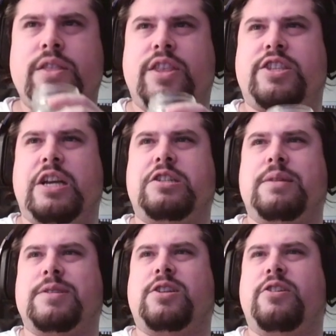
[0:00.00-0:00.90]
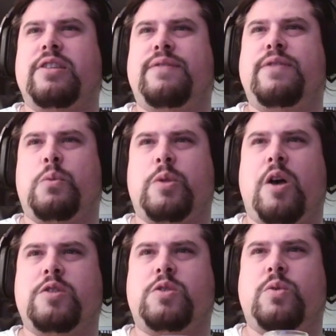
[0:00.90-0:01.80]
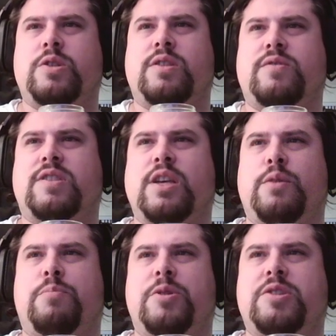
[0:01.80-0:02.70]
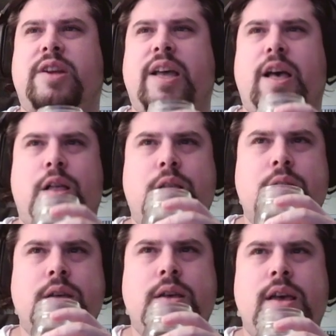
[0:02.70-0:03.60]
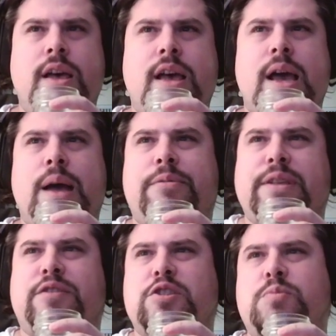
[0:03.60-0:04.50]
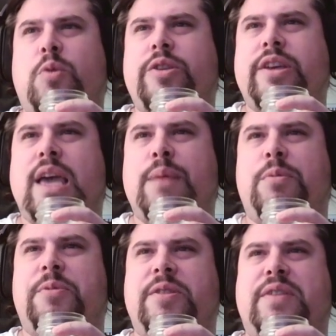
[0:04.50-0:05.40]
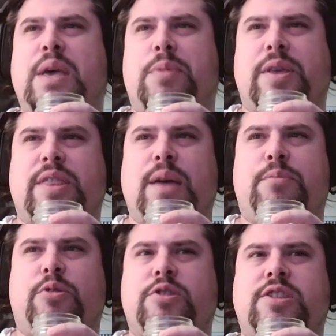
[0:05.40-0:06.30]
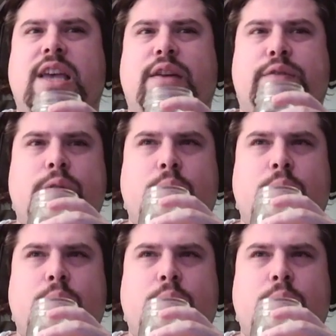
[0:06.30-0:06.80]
This airship is currently filled with all sorts of skilled personnel. I believe there's more than capable of keeping the Emperor safe.